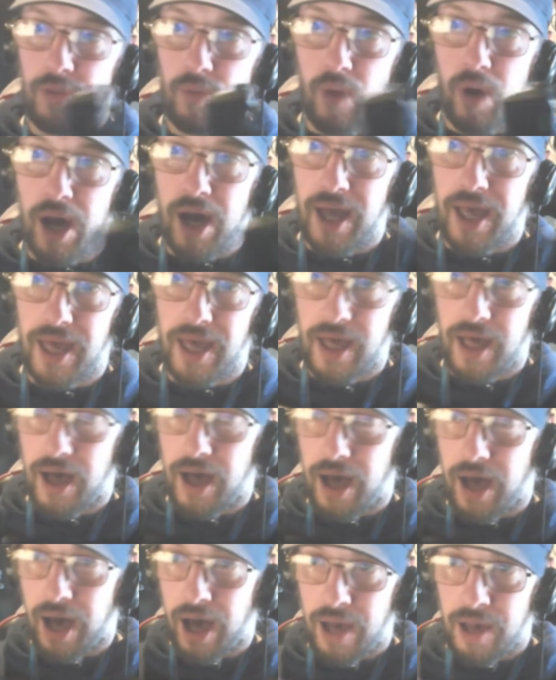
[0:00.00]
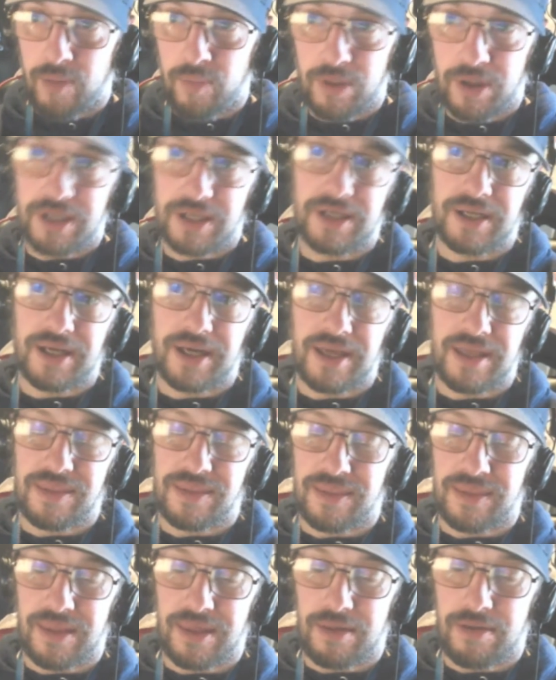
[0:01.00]
why I wanted to
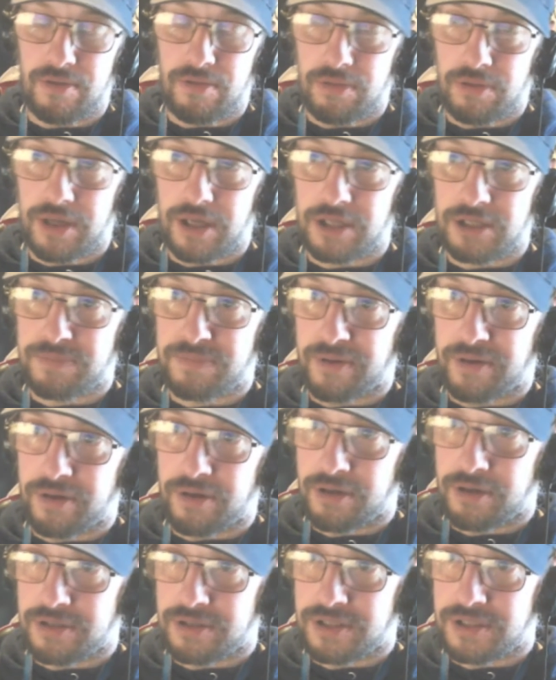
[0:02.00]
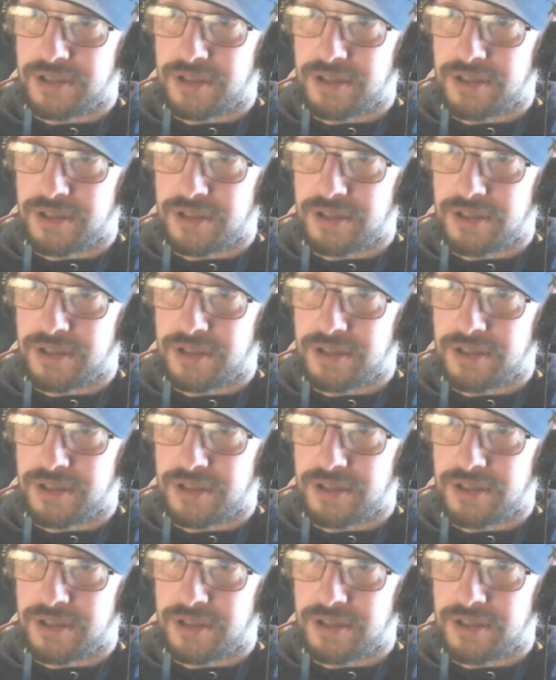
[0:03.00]
get the yoke is because